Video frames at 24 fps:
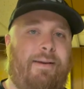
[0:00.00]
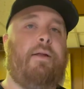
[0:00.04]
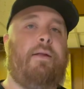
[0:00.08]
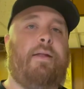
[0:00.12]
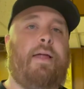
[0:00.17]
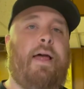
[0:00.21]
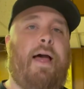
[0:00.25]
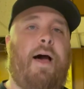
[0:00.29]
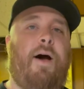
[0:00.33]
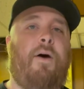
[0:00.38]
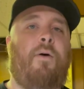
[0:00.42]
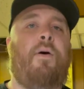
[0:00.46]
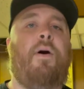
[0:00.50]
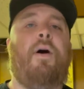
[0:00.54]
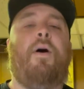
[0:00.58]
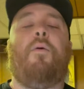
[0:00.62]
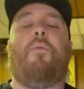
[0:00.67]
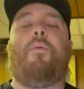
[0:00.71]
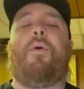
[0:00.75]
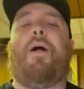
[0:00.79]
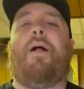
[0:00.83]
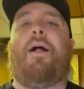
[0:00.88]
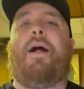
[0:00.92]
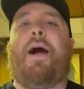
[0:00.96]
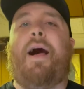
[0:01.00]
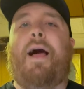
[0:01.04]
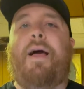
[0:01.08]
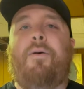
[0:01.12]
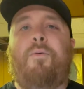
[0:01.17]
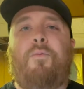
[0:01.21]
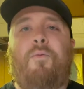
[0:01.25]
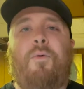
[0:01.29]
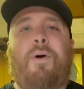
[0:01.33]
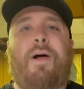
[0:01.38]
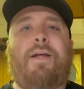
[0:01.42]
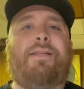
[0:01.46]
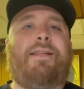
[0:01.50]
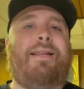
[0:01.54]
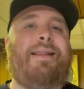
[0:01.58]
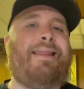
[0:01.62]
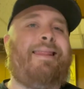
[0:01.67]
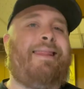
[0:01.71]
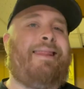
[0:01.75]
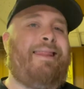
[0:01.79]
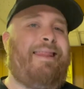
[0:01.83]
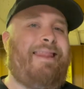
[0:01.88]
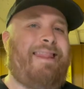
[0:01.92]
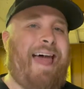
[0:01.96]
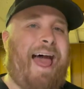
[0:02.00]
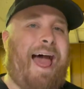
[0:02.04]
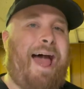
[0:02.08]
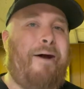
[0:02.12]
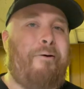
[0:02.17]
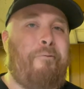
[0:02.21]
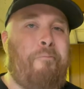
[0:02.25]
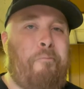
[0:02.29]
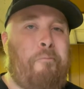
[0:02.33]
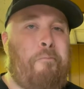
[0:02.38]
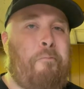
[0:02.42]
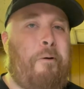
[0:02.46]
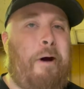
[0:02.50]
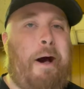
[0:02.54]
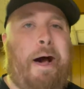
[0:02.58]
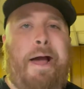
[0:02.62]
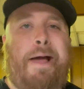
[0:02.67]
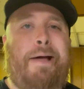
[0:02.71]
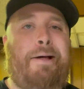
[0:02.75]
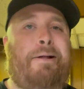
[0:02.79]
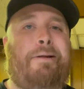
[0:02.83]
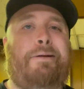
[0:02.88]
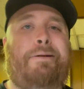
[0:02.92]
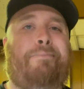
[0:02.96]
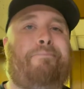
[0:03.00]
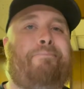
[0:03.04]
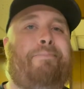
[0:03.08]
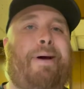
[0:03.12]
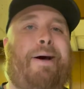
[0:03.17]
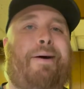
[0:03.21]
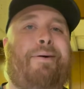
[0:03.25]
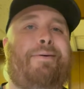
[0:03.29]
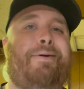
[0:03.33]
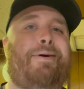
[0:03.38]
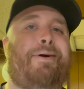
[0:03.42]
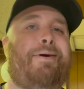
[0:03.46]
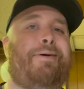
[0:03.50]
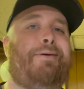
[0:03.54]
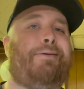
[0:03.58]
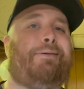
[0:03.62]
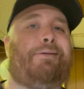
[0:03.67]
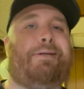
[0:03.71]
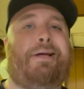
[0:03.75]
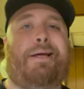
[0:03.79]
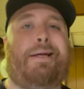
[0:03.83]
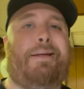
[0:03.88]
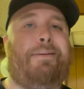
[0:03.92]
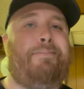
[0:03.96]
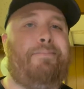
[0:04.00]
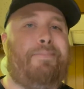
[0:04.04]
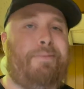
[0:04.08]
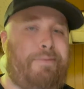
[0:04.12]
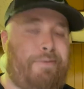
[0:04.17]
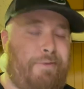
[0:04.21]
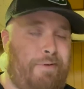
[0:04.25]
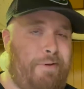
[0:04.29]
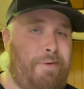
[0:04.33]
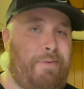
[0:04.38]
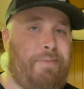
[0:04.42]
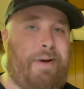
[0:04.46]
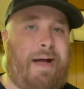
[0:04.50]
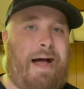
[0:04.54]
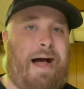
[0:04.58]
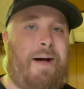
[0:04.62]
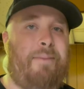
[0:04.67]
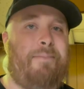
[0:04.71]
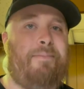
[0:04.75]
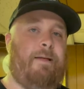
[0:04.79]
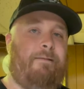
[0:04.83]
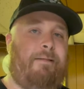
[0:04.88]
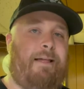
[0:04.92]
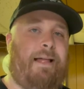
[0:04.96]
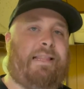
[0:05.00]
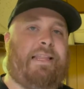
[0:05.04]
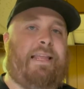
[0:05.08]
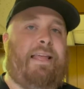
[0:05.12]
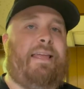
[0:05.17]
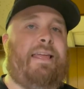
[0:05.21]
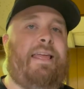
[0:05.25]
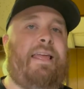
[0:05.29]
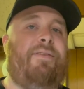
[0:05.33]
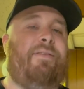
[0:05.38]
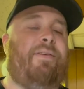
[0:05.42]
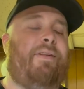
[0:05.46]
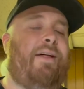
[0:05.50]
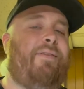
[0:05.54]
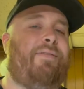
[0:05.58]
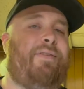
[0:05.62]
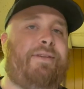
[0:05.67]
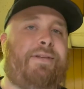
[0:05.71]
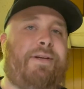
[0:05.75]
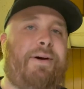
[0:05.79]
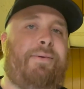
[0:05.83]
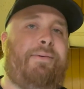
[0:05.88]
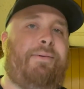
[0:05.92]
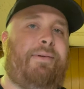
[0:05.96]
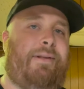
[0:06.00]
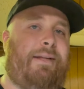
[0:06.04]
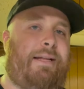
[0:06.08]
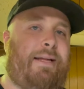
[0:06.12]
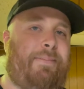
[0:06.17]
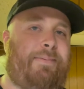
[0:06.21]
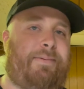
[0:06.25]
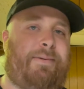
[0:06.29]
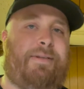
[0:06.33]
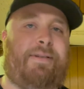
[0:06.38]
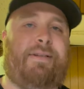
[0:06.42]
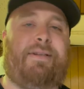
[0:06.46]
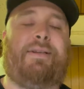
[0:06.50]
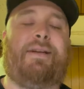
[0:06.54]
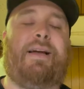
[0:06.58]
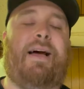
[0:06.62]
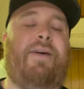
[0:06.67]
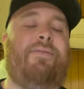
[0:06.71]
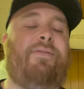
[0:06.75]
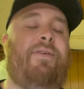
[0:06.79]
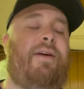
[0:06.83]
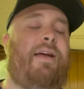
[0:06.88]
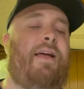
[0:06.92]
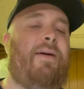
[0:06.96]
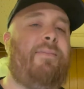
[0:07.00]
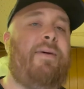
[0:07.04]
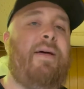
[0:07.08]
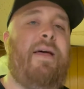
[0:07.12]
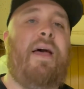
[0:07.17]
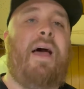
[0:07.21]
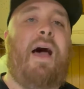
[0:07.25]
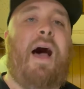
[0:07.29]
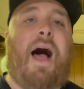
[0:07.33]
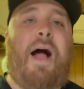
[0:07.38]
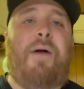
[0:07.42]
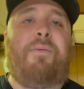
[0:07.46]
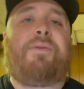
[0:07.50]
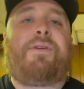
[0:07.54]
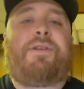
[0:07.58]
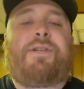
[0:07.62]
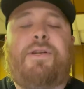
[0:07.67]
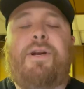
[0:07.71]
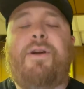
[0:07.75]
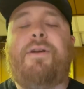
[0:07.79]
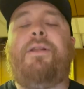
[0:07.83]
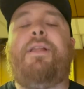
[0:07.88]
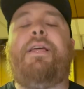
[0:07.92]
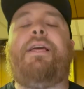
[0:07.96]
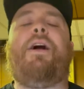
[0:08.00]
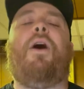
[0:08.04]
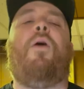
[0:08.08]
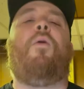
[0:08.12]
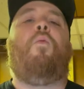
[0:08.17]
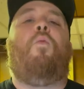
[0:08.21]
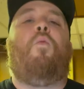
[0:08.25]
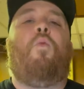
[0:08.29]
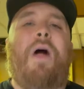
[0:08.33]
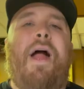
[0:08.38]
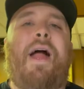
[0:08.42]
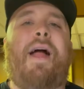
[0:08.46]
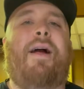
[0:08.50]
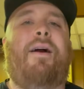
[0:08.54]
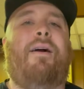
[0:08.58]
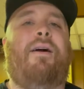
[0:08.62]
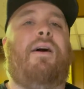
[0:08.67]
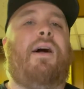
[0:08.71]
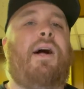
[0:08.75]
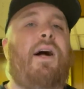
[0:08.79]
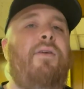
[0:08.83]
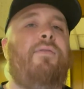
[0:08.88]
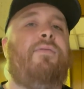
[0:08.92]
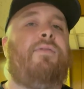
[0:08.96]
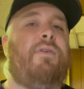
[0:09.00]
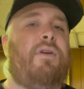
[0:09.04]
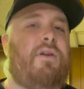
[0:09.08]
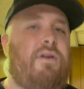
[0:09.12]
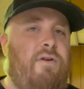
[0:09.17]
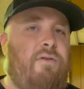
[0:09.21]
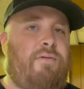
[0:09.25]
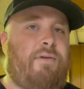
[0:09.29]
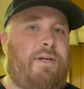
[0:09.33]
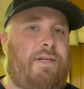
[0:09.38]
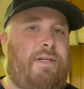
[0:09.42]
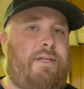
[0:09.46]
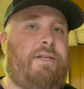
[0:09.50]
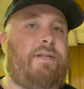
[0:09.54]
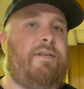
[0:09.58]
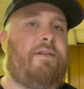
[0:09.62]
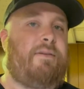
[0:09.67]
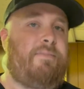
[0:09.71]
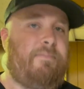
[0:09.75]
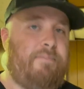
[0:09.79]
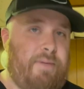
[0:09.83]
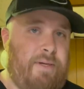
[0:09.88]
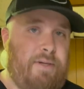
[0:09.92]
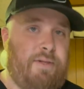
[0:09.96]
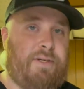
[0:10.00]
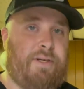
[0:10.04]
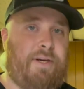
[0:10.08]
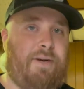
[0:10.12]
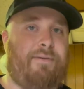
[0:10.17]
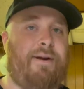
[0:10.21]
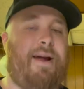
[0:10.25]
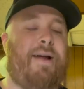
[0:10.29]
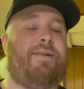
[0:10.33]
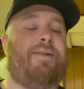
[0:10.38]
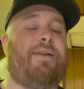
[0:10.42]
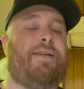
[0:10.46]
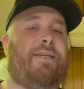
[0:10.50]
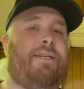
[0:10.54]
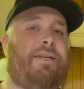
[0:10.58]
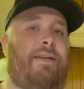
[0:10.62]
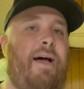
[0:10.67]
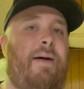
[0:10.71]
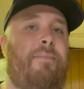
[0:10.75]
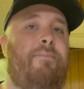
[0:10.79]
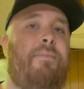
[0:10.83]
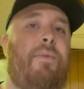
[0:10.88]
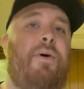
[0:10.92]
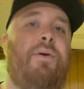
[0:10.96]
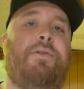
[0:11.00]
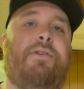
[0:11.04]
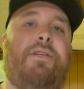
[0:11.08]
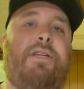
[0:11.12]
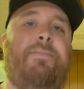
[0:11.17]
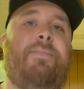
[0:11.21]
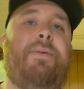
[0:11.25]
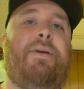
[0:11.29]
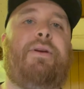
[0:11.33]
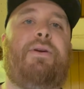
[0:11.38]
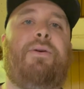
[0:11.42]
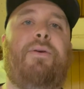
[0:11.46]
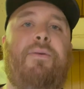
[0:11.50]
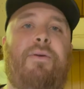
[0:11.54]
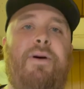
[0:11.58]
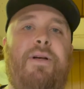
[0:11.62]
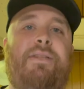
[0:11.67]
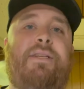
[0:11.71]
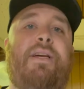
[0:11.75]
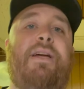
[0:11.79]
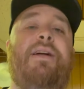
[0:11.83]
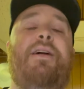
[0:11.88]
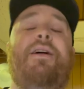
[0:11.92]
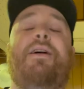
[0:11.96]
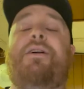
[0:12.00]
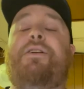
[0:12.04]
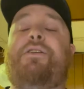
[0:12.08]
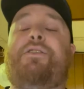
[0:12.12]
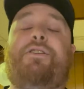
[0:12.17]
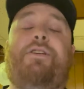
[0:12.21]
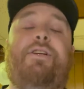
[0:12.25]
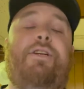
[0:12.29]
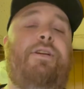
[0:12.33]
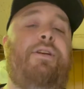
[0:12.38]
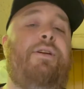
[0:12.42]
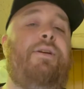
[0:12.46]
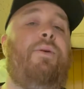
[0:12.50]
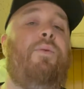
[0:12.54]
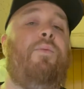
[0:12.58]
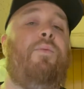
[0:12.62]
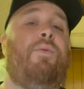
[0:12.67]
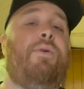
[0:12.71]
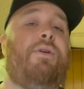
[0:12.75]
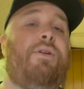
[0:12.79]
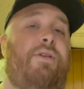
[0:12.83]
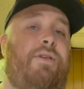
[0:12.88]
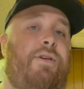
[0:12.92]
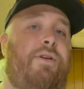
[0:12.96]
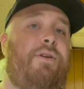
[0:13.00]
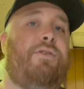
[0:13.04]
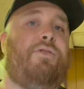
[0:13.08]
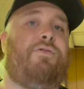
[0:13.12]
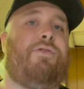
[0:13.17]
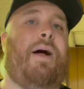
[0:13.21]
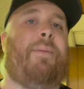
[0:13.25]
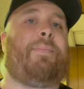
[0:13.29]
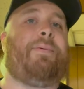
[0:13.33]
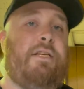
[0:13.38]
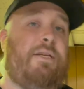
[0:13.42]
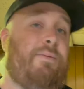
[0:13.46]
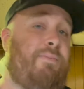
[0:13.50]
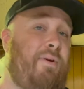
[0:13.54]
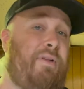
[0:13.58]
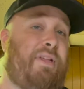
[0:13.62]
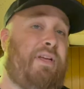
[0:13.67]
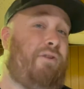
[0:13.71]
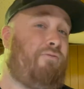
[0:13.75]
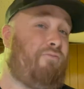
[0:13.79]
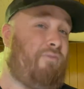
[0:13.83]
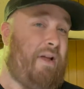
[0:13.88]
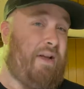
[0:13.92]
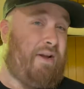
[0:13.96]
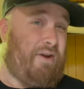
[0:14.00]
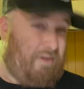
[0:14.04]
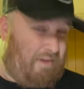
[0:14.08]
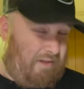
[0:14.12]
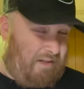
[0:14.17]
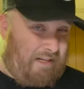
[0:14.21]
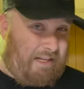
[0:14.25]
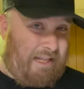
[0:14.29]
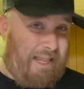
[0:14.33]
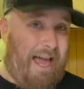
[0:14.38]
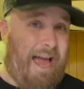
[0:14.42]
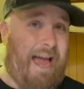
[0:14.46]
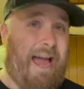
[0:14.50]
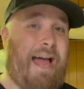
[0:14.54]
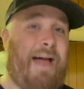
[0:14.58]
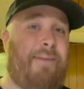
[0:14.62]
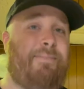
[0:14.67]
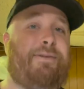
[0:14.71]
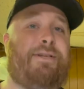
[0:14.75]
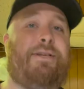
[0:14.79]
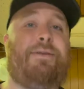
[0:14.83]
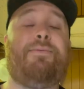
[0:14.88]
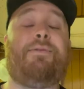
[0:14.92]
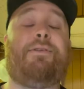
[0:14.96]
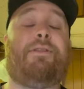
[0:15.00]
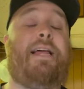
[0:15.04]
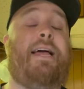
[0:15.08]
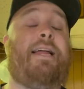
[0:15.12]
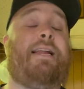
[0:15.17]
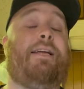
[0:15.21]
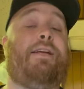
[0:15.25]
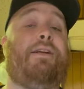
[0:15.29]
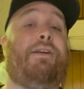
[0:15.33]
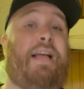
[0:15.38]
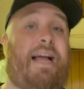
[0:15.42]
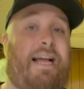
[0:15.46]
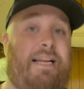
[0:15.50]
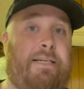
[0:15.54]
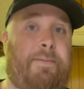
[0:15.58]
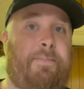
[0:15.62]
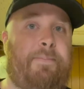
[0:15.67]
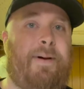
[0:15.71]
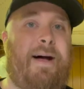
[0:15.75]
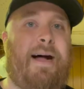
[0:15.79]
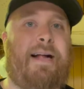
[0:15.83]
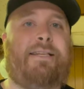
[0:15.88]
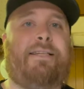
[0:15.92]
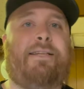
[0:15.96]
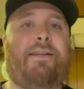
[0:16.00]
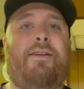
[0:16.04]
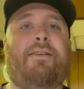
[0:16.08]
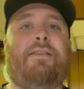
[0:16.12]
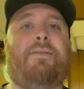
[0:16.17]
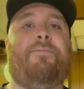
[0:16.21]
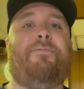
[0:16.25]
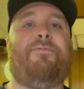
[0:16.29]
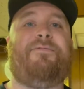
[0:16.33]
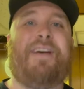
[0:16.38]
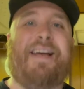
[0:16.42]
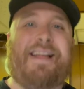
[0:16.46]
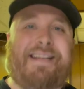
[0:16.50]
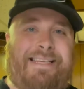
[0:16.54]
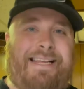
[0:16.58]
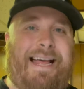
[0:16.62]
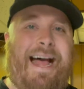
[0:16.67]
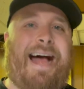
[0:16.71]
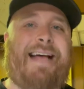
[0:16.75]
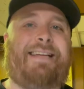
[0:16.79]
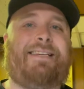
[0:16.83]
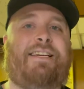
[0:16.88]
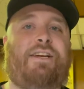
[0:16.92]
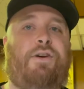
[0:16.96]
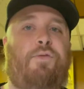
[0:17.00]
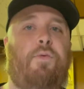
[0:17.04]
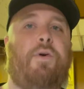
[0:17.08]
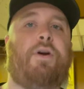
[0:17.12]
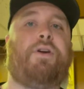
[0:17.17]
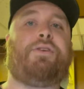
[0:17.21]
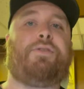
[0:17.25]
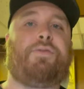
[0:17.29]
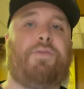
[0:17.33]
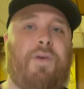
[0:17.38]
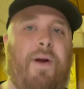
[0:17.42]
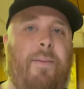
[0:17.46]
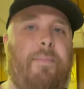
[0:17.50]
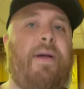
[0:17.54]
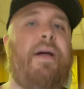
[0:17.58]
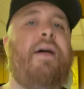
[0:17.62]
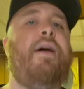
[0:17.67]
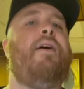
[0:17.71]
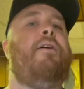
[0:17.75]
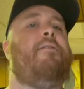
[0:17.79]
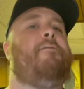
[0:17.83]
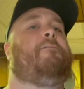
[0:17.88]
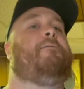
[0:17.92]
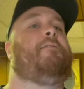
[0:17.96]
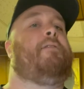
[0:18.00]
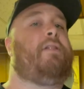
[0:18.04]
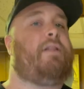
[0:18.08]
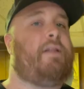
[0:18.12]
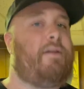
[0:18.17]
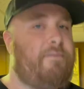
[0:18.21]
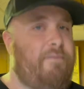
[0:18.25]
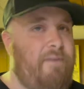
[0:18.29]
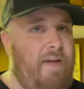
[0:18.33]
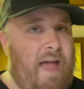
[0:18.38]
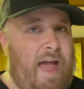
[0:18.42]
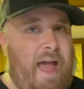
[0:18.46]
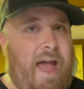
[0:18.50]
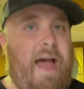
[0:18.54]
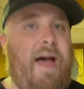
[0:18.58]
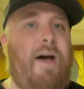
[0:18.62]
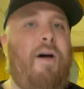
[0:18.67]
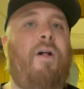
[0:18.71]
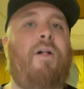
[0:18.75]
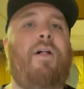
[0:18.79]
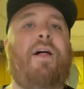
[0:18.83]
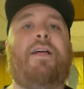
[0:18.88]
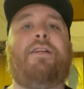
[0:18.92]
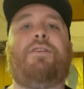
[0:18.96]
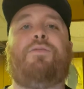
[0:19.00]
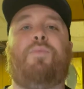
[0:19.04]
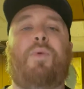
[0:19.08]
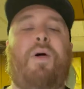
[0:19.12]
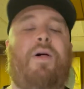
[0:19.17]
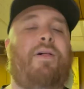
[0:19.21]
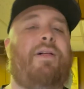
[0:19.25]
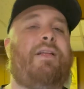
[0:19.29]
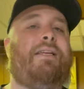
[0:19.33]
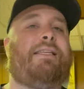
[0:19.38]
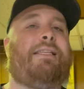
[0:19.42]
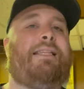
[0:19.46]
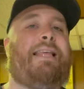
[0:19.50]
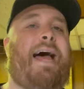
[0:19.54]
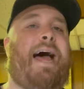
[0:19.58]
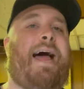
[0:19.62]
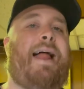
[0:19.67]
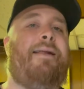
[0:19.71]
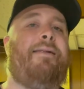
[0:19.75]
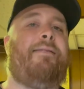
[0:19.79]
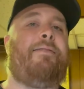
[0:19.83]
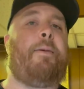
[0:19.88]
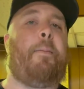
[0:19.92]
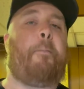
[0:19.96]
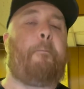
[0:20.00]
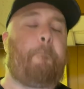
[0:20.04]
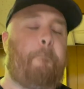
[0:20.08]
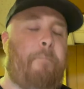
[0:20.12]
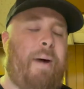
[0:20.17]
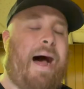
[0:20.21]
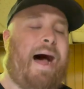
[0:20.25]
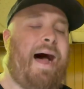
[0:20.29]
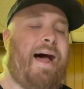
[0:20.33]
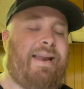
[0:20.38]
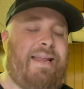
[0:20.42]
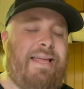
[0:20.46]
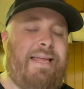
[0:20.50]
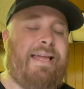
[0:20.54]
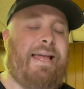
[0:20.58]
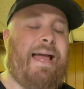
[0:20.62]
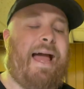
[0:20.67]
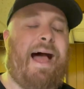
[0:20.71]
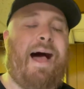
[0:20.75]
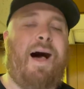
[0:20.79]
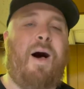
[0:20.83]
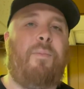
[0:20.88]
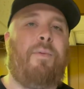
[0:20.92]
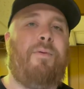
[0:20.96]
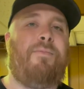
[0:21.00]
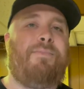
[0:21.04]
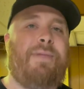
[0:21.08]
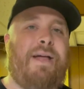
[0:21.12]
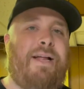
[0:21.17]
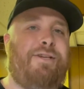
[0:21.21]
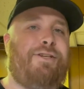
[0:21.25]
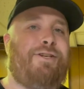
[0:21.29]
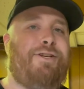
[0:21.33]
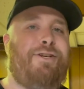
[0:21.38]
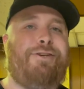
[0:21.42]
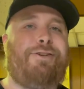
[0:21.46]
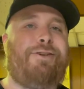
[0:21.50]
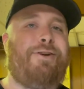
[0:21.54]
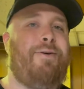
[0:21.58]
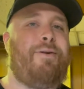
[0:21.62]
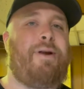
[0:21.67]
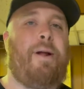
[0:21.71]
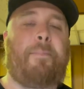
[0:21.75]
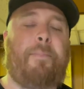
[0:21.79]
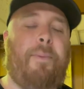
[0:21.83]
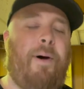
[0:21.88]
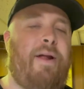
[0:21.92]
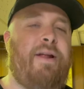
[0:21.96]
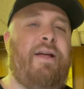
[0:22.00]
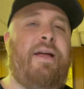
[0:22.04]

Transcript: Now, while I wasn't that wild about her debut album, Let the Evil of His Own Lips Cover Him, I was certainly aware of Kristen's music around this time, mostly because she was dropping some really great collabs, she was landing guest spots on some fantastic works from Full of Hell, as well as that The Body album that she showed up on.